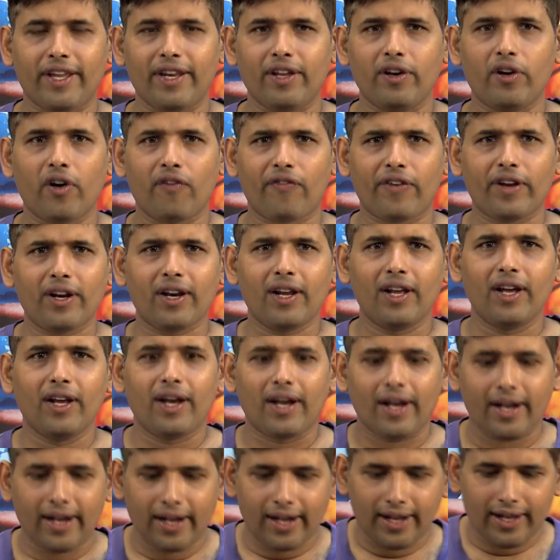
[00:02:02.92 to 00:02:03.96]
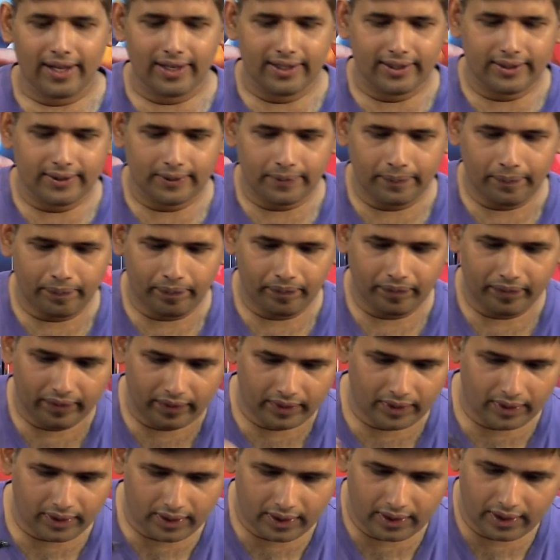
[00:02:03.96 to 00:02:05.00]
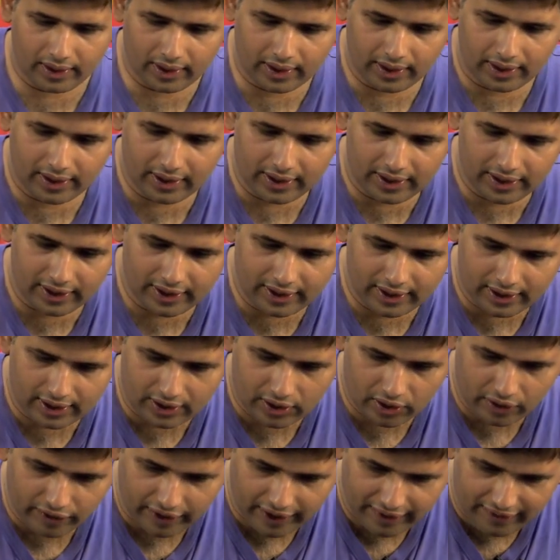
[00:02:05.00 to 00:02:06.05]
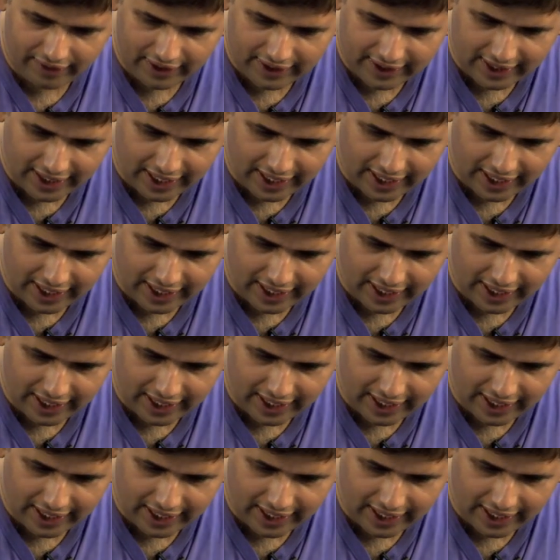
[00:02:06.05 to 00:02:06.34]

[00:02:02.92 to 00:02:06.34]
very often, and so when we